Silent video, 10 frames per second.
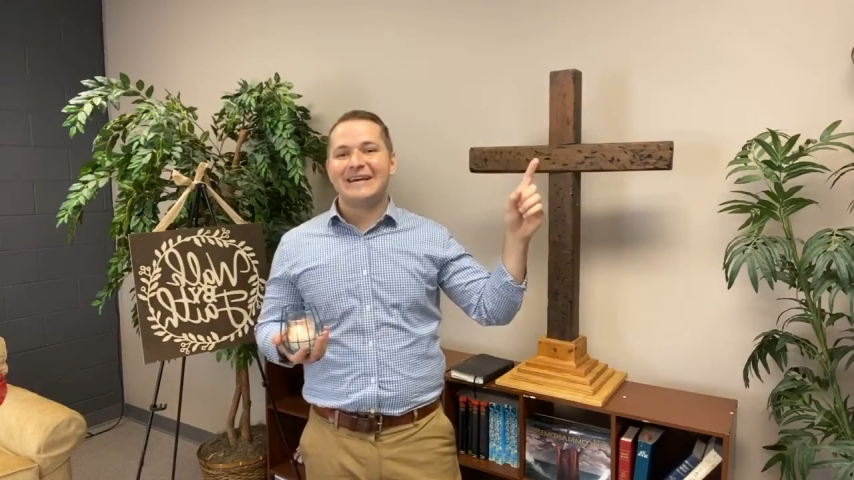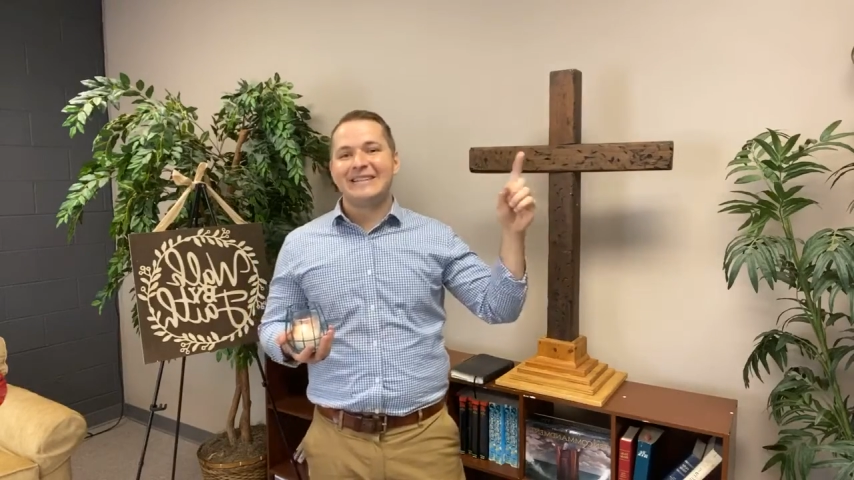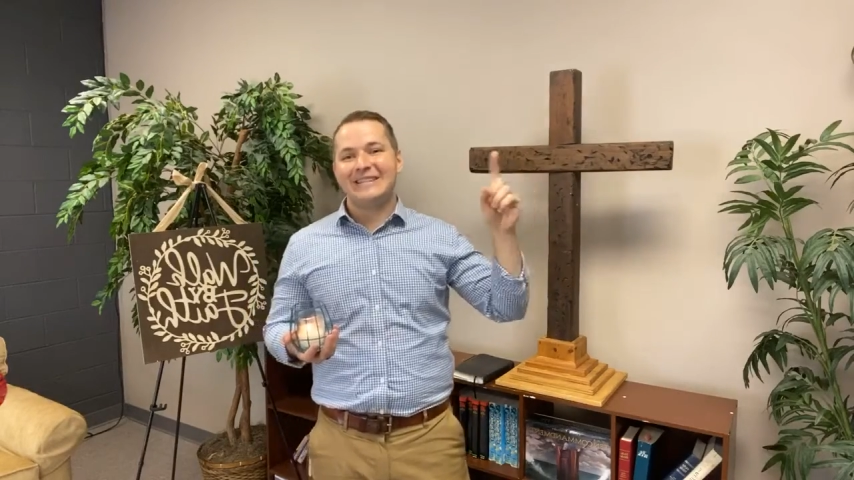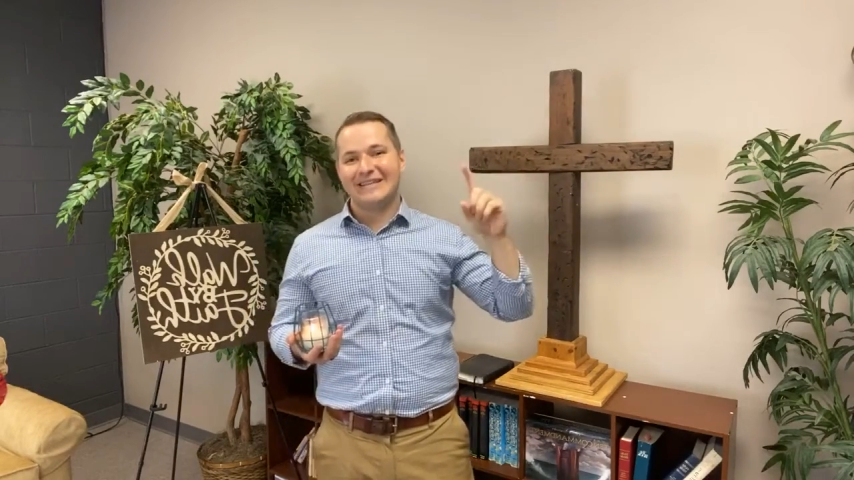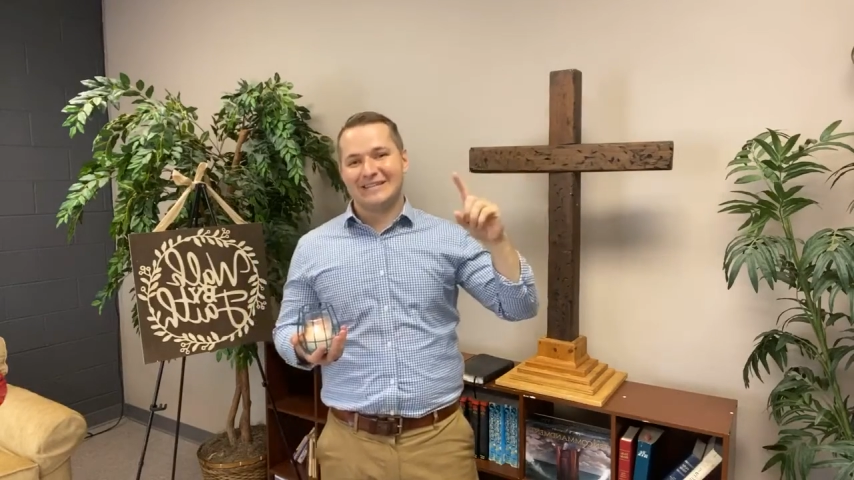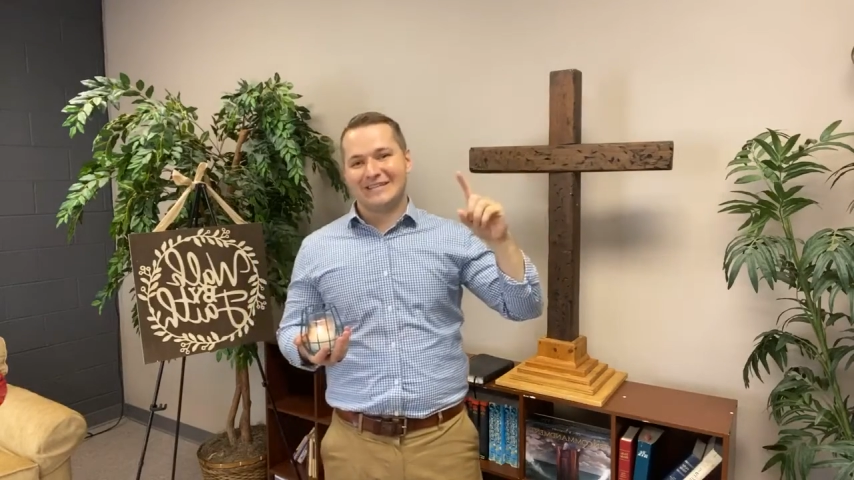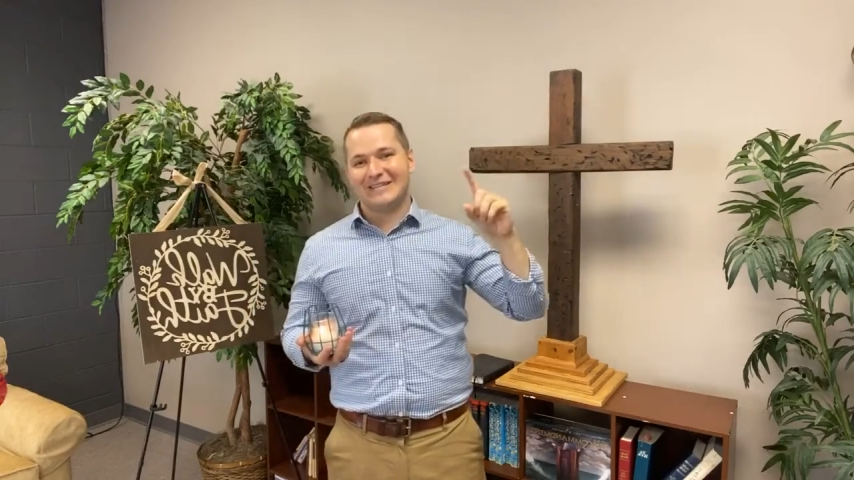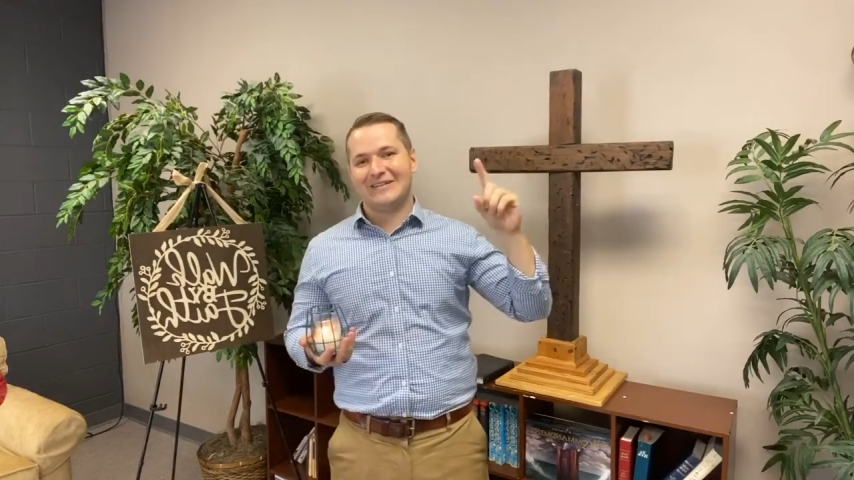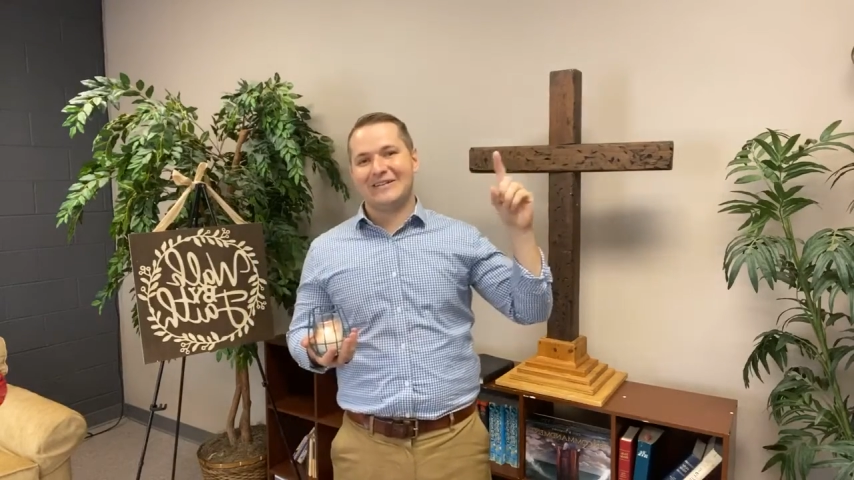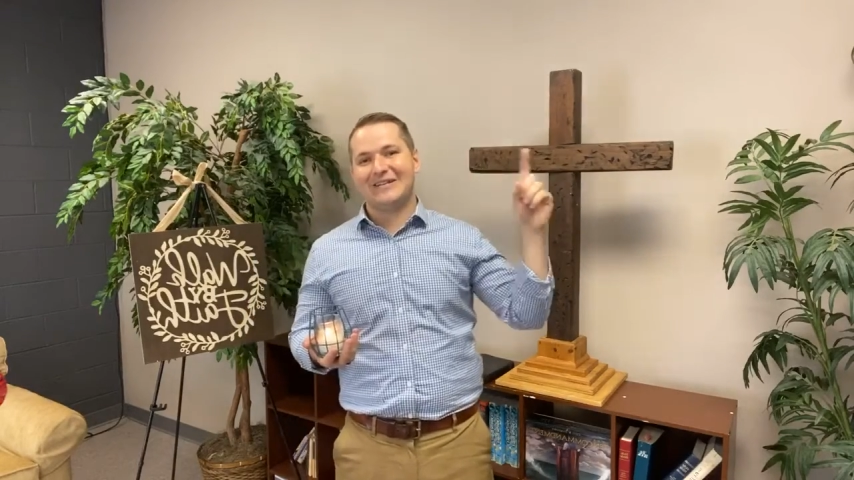This
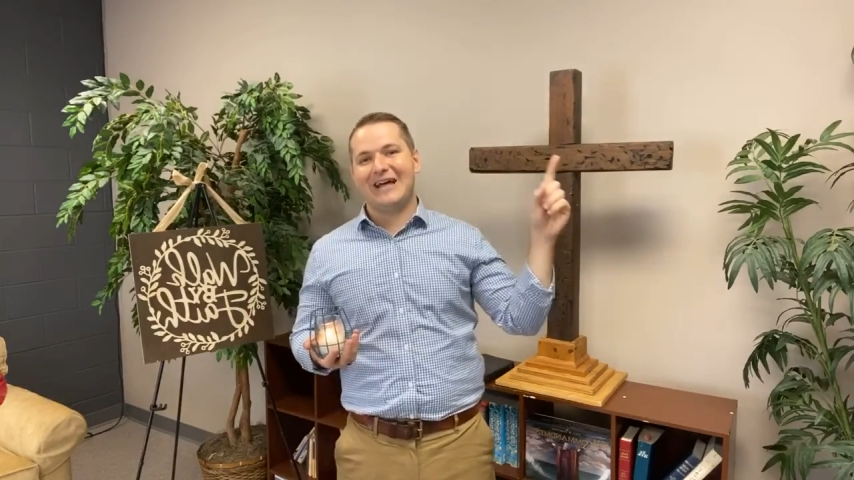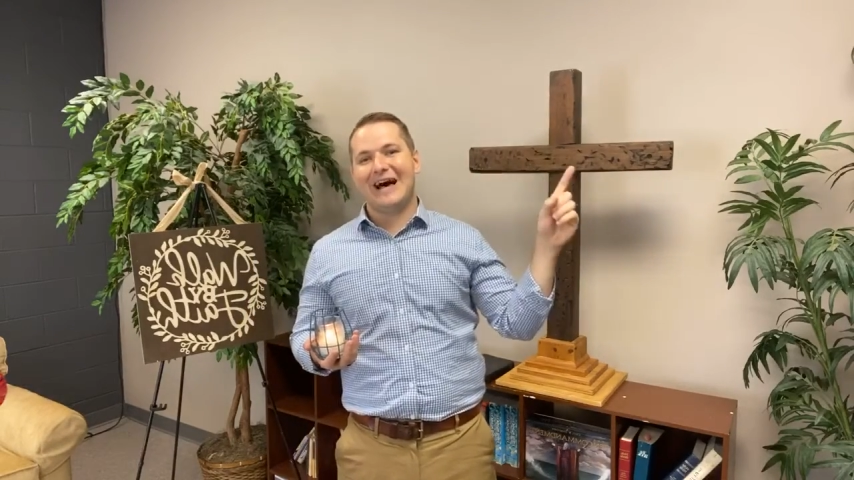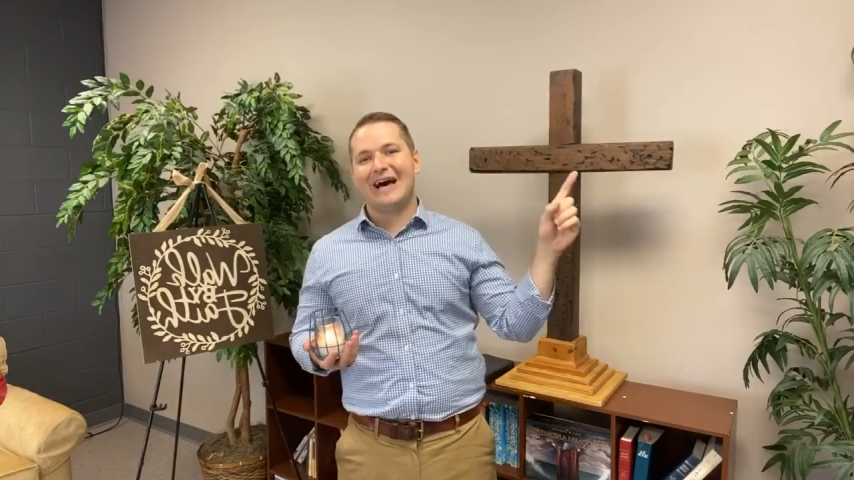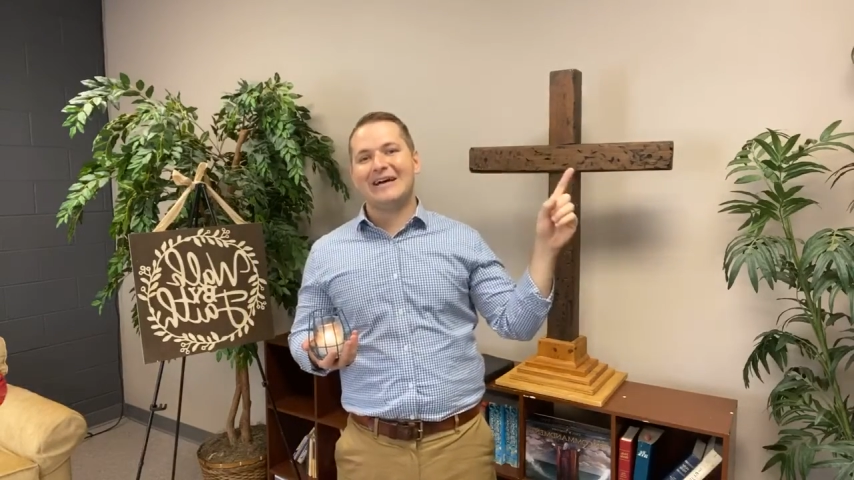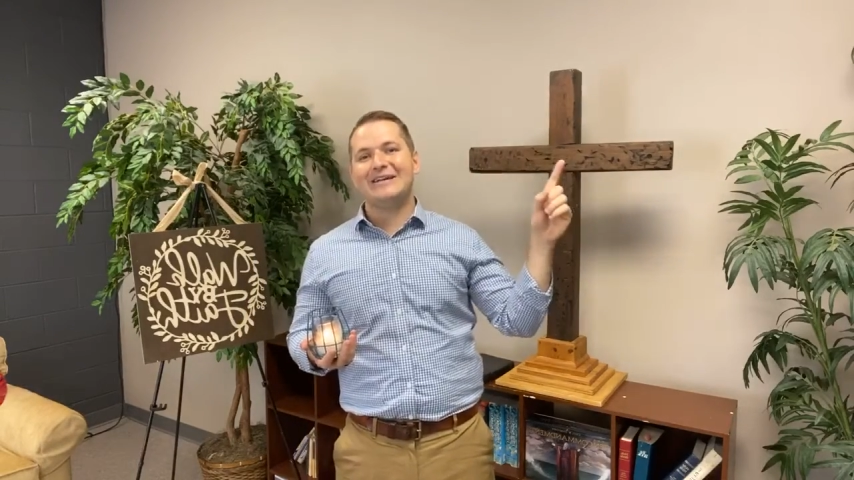little light